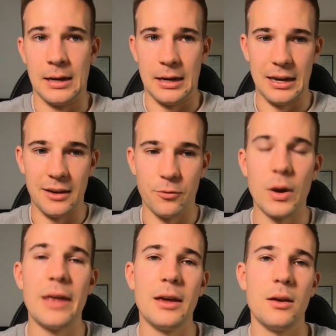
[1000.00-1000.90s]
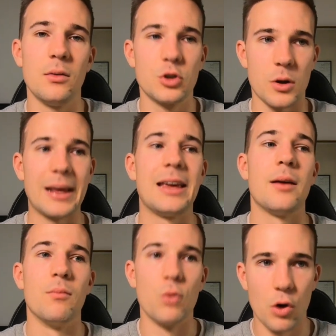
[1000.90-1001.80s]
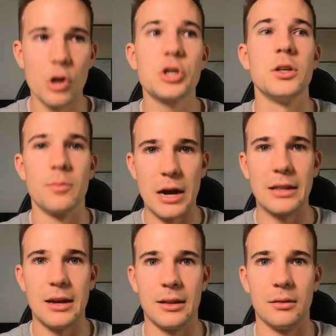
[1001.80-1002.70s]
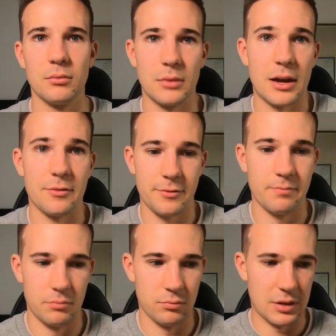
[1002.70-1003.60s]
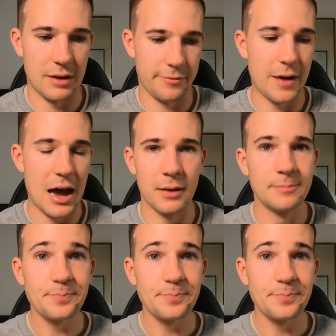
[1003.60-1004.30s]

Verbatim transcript: if we're then trying to get more oxygen to break down that that fat,